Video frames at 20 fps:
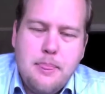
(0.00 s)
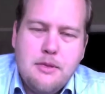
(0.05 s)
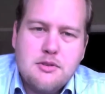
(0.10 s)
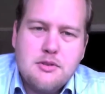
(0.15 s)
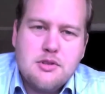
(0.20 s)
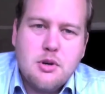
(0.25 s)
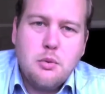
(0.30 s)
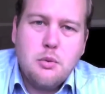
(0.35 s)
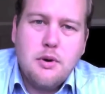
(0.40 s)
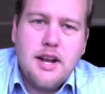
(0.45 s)

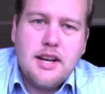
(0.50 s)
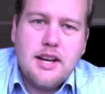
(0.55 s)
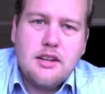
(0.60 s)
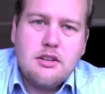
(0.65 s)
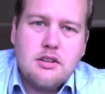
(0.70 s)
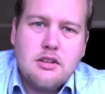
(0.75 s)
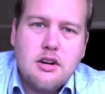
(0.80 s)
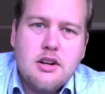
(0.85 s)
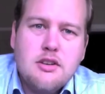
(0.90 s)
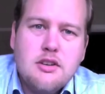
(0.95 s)
So when
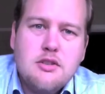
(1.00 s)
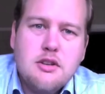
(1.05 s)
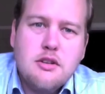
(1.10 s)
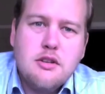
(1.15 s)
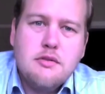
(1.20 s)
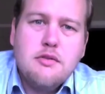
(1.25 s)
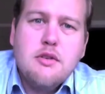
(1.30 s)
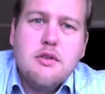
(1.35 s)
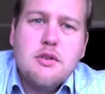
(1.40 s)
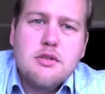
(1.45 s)
I got into
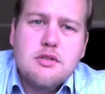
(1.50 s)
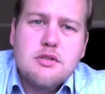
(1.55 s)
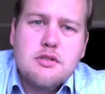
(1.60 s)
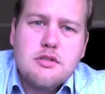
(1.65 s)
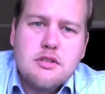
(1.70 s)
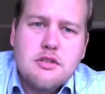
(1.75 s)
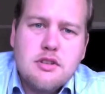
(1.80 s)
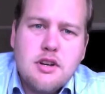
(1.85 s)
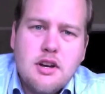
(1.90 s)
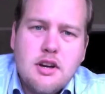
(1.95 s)
the
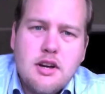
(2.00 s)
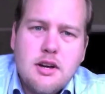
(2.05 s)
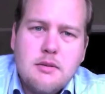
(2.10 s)
first